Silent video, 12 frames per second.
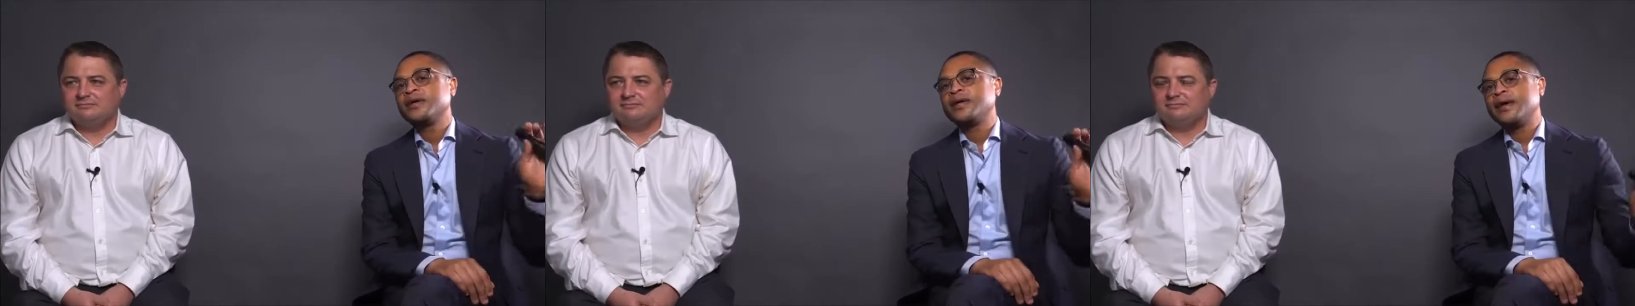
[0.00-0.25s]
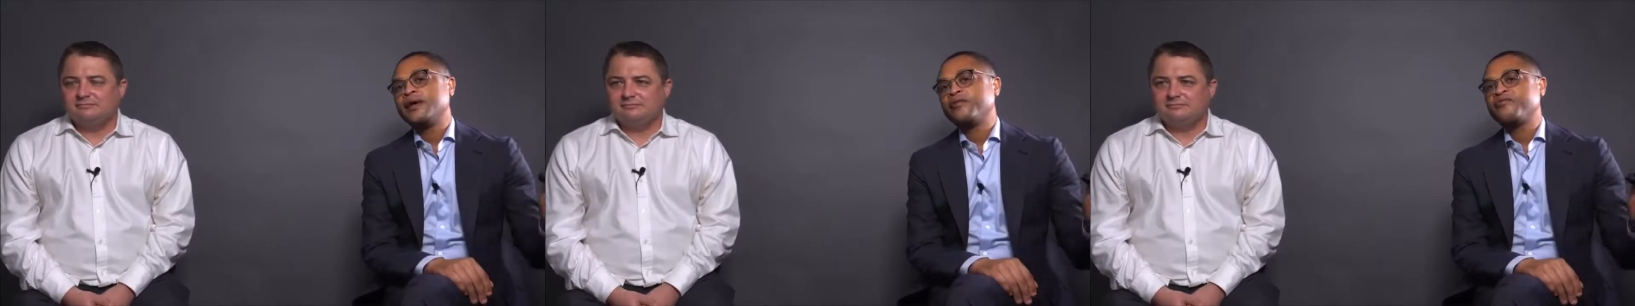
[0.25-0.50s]

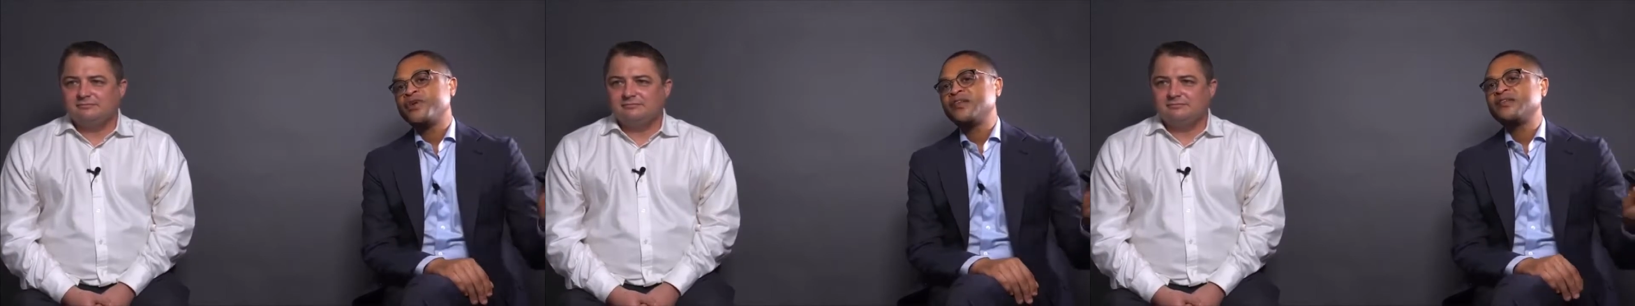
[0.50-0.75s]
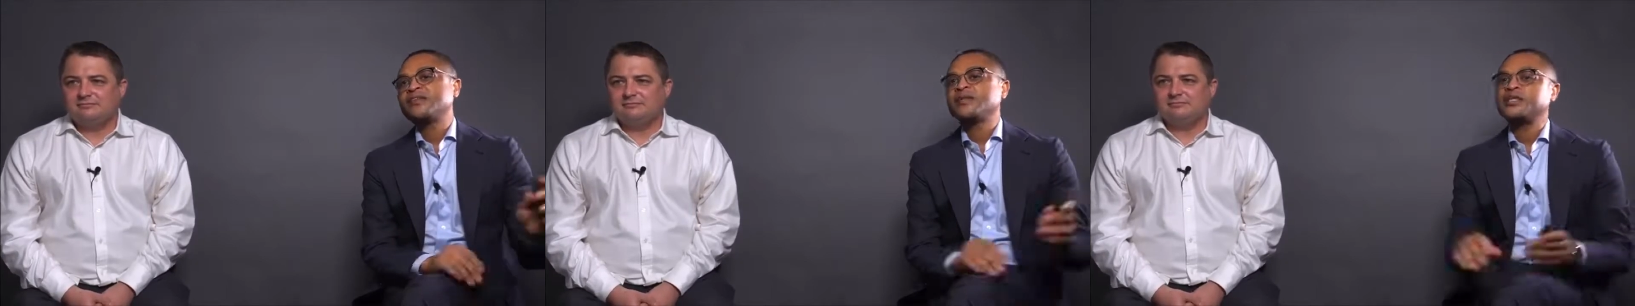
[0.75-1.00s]
Speaker 1: head of
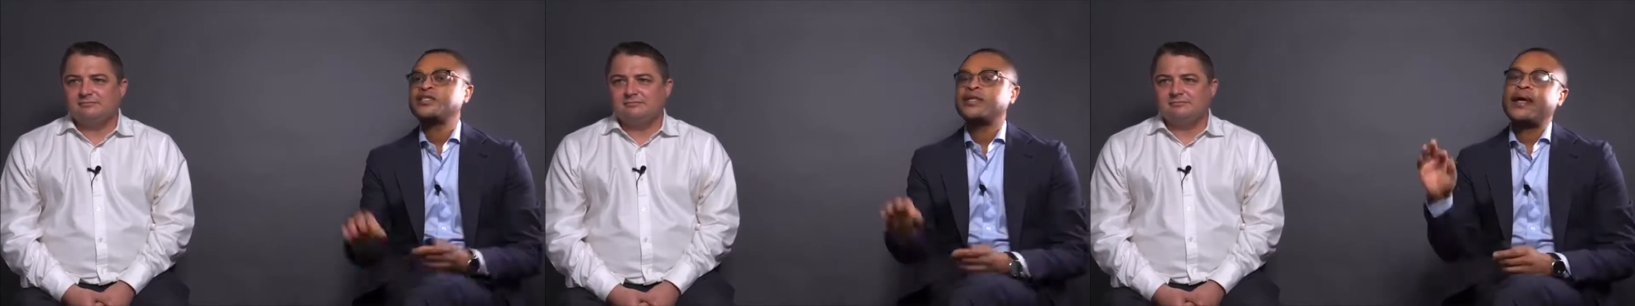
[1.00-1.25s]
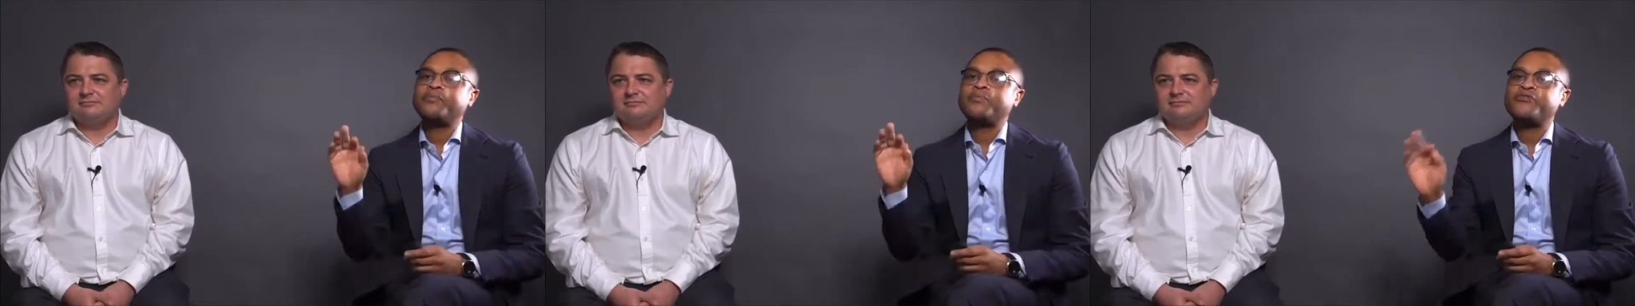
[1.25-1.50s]

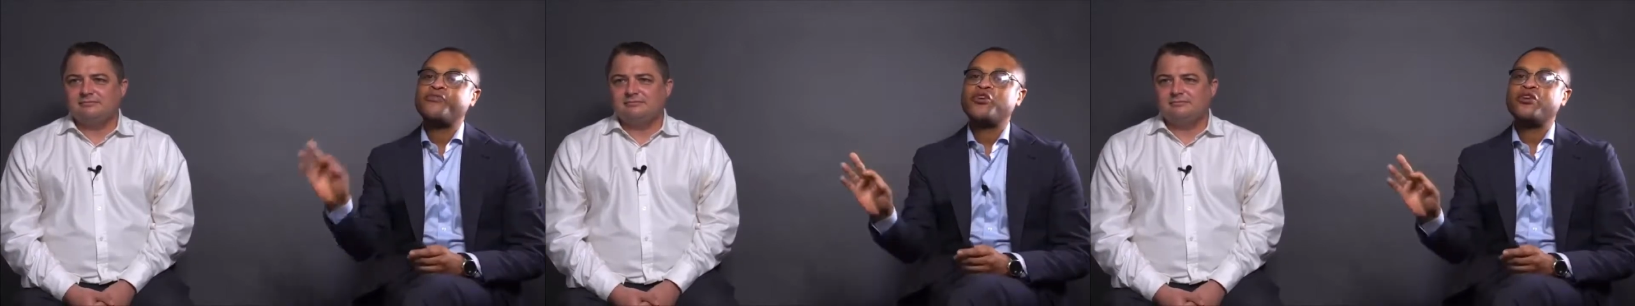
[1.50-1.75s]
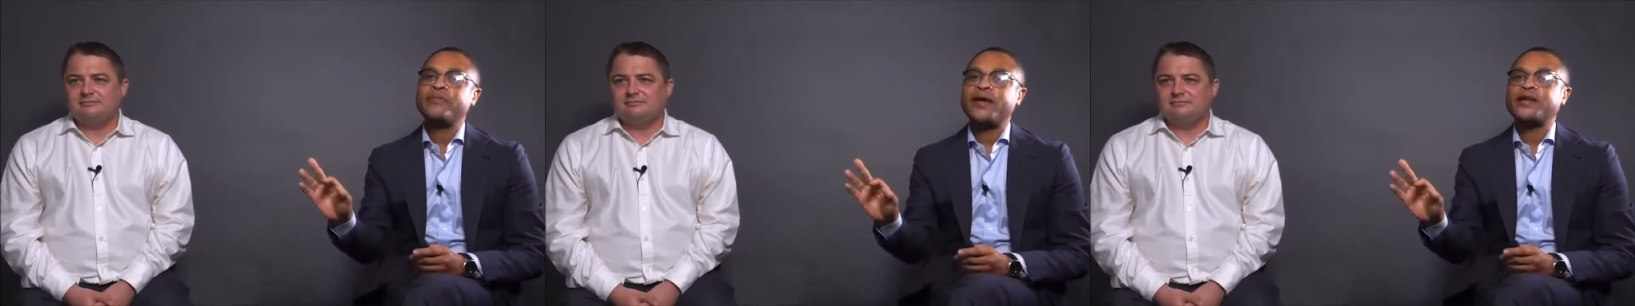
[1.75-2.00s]
research and
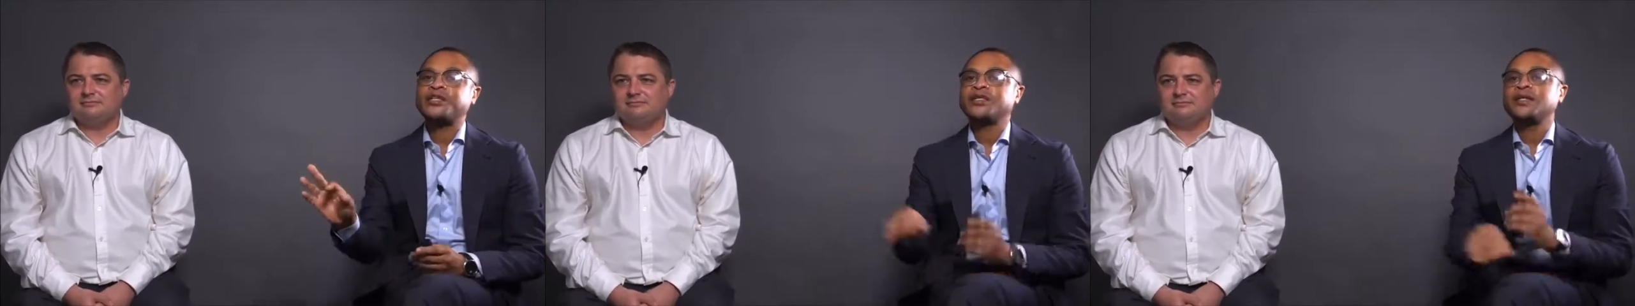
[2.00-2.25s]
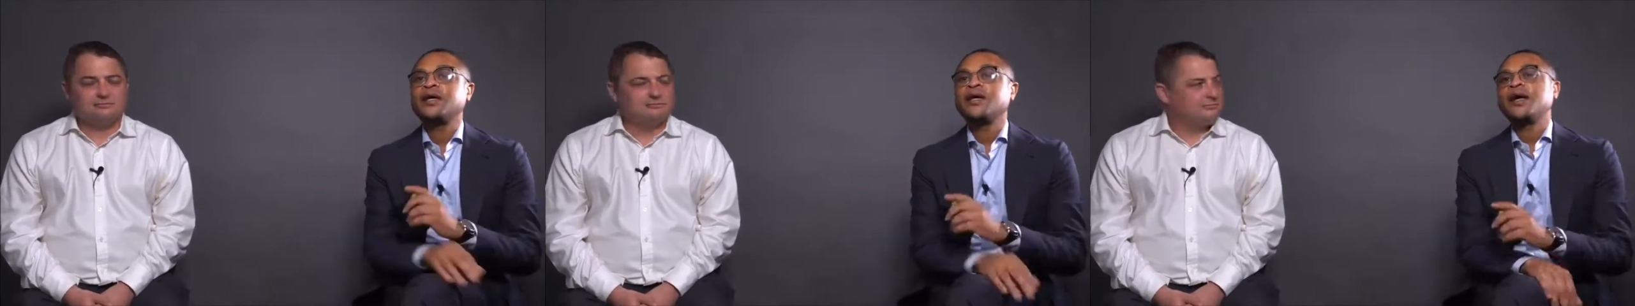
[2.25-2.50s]
portfolio
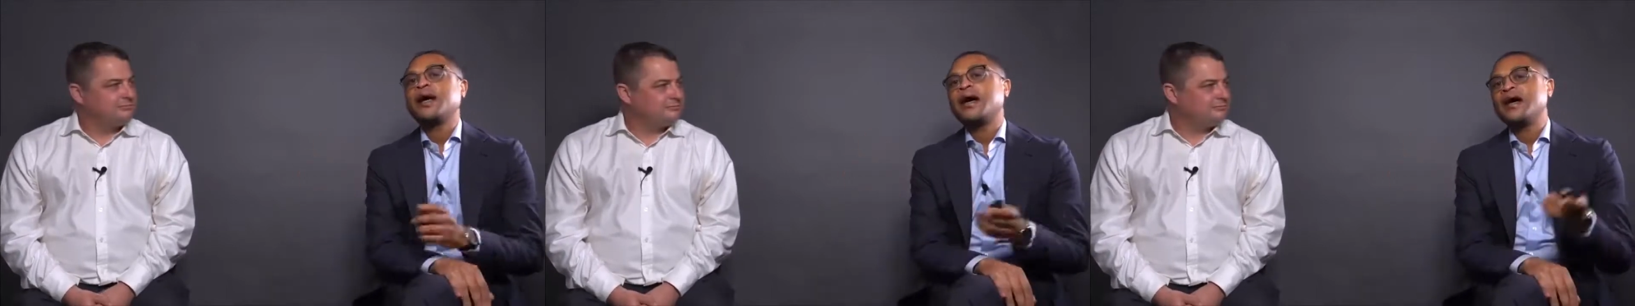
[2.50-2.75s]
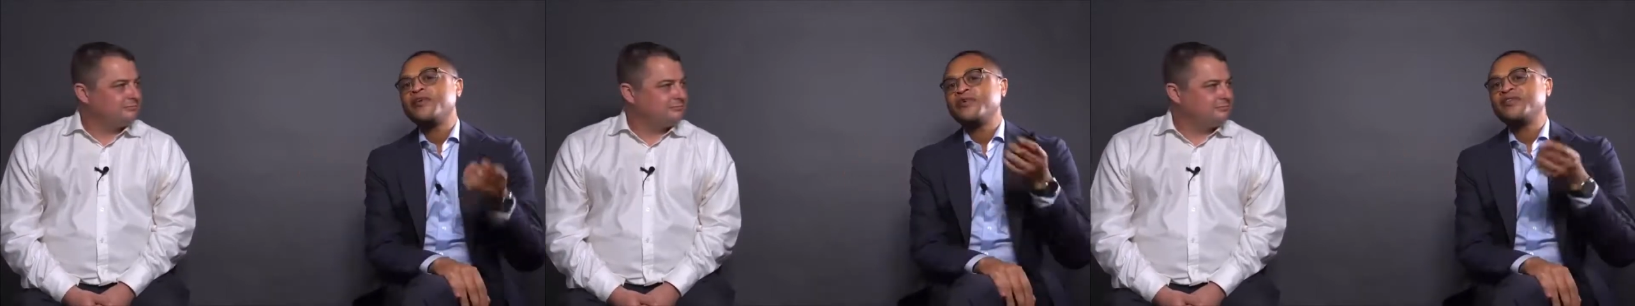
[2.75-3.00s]
manager,
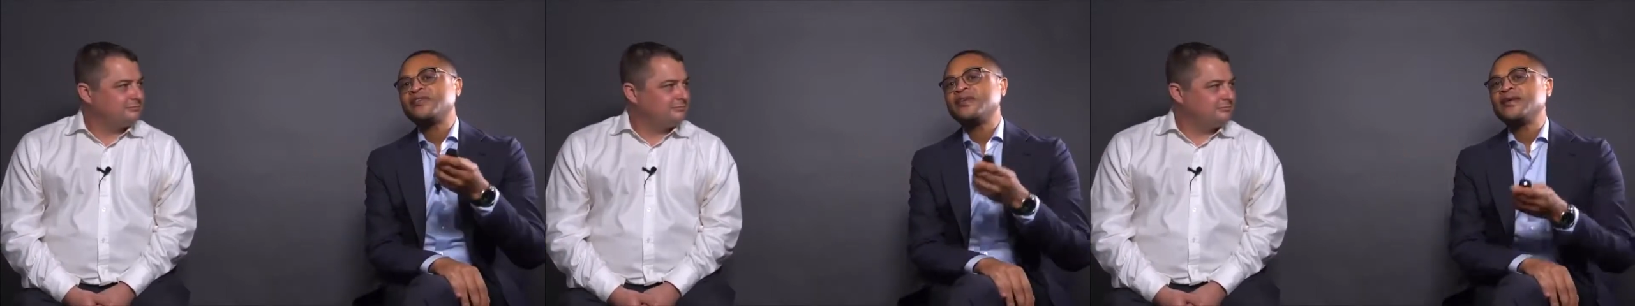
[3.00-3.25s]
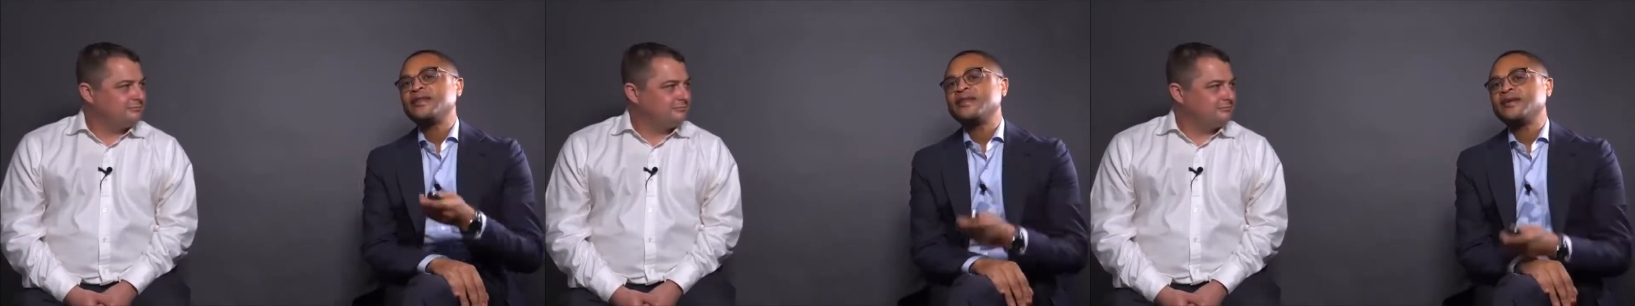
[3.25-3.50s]
are you
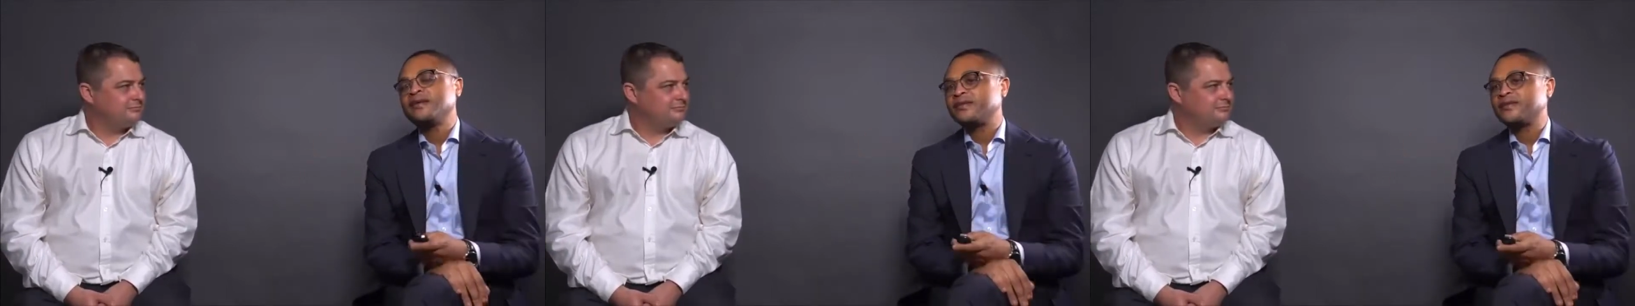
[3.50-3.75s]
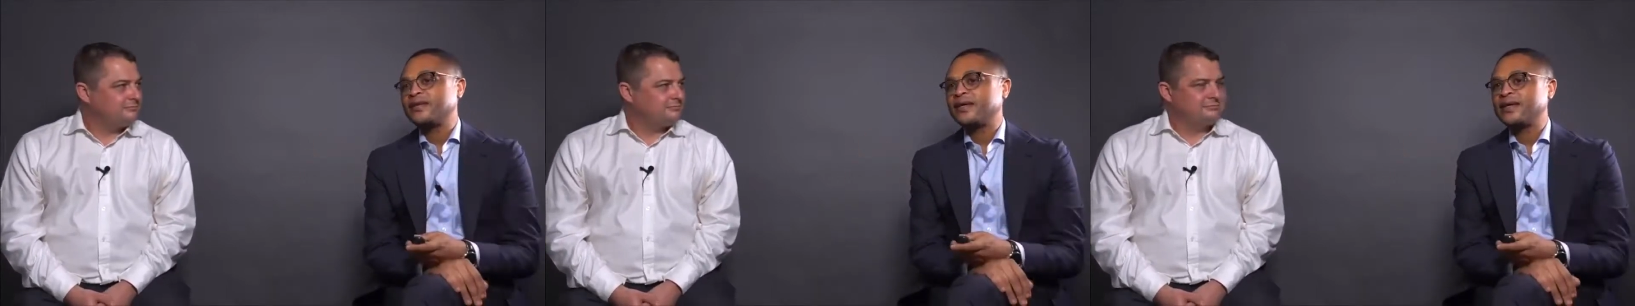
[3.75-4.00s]
seeing
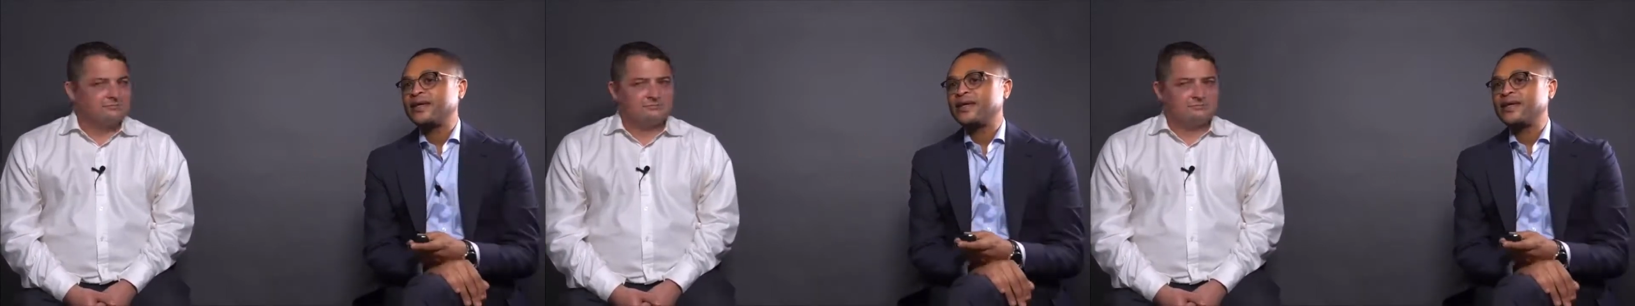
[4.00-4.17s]
this